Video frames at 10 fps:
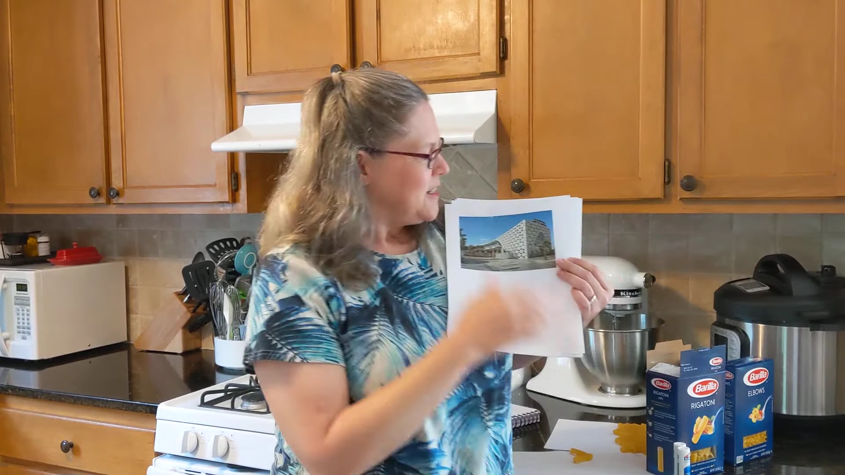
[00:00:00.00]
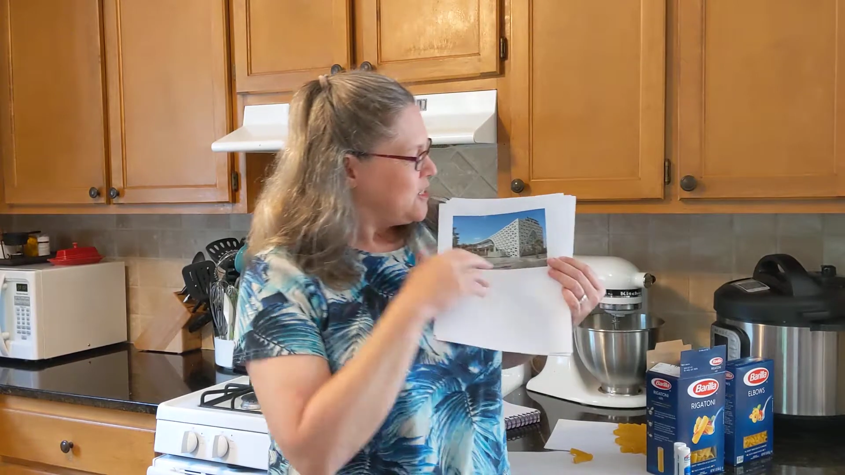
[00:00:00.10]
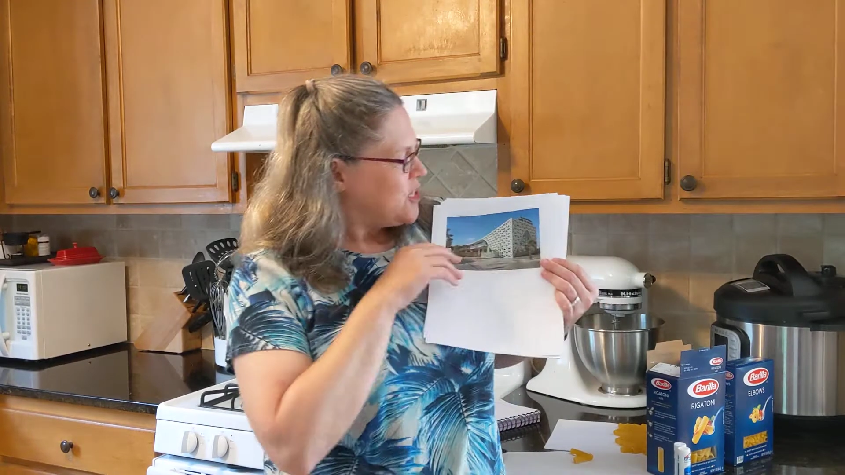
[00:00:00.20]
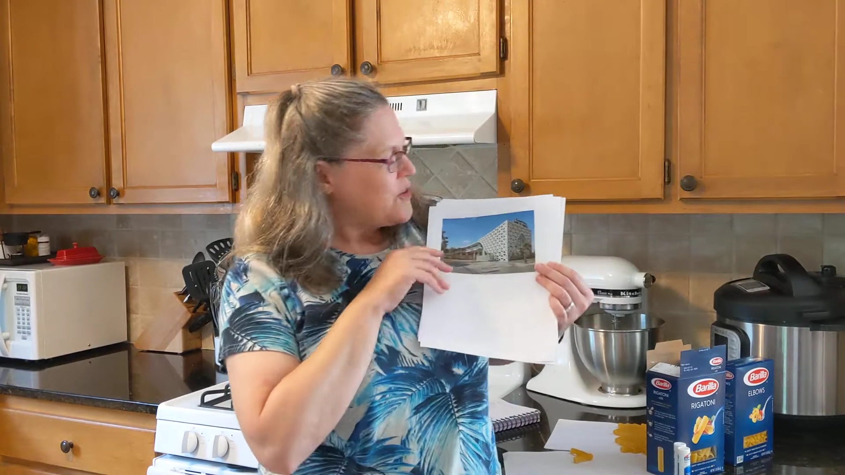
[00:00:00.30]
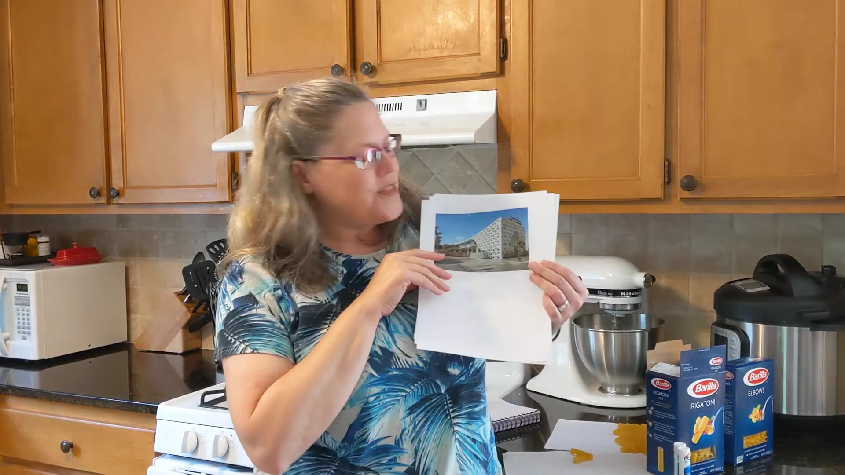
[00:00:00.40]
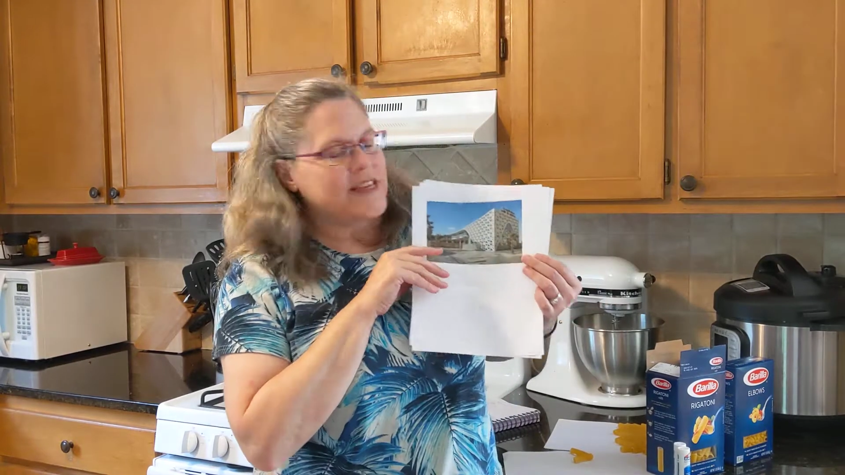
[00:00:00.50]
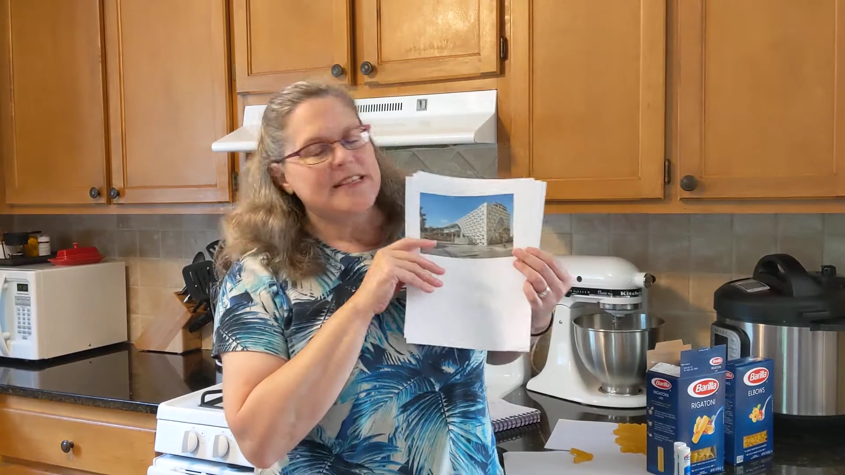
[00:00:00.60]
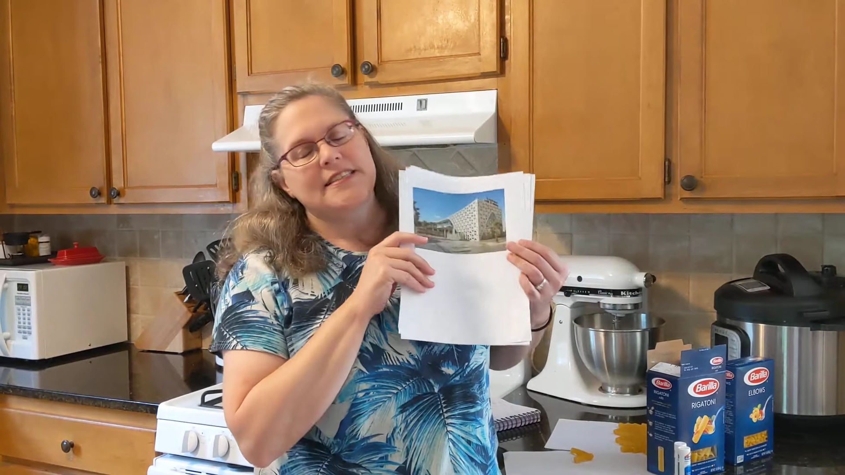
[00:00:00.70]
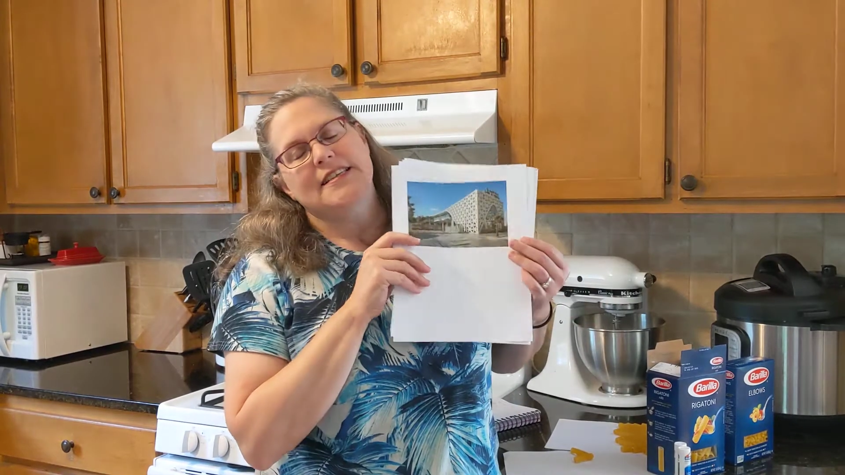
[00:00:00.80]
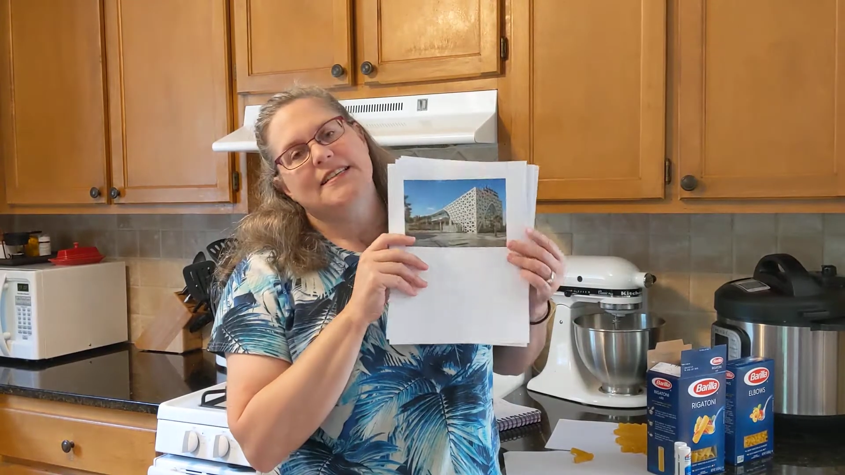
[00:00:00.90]
So
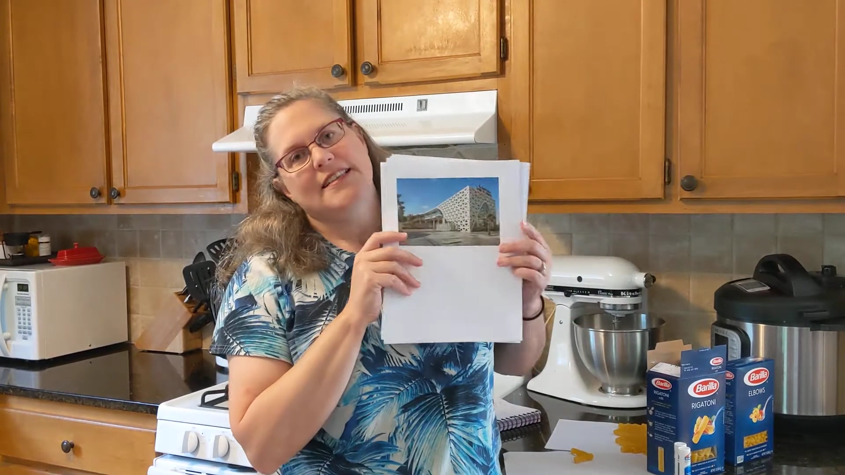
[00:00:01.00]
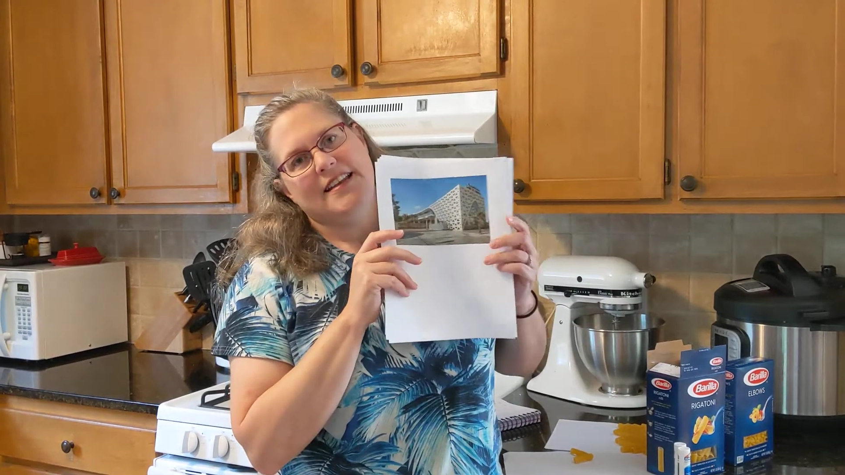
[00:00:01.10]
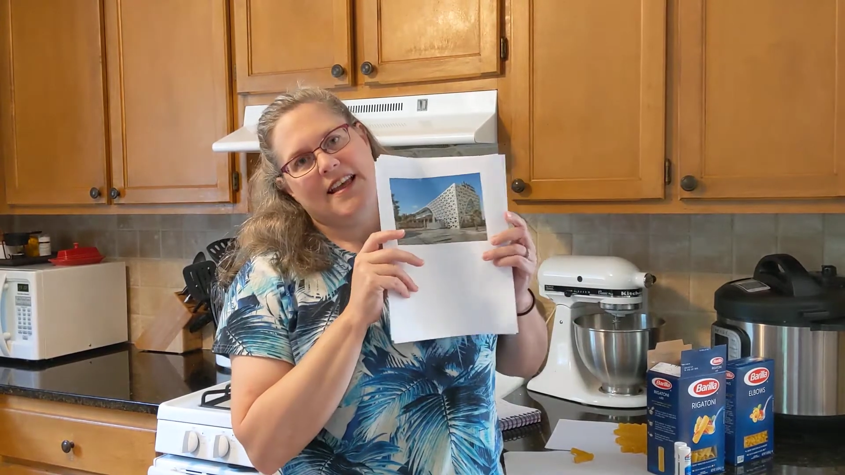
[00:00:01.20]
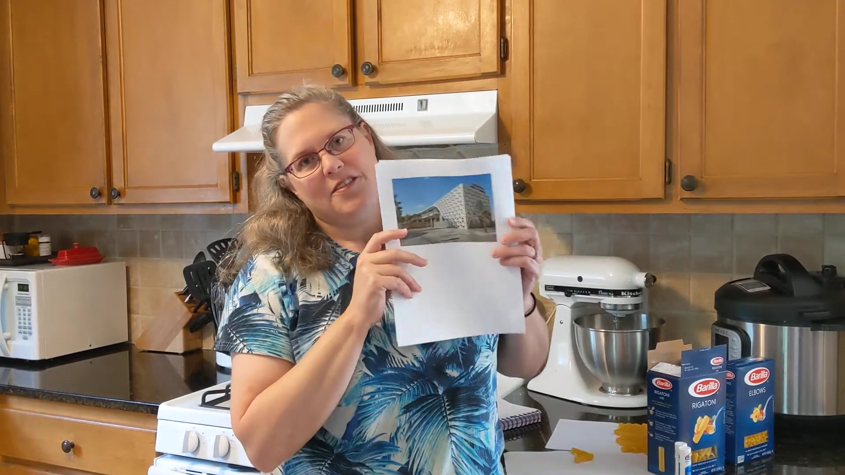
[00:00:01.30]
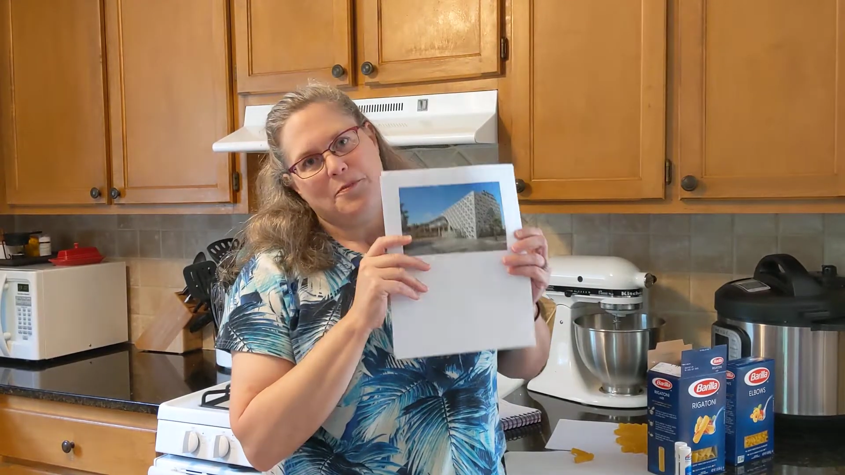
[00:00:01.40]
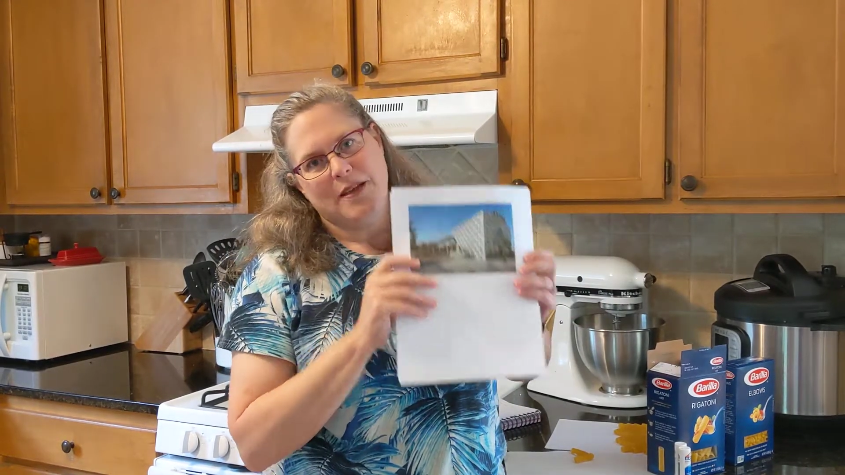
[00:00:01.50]
this is another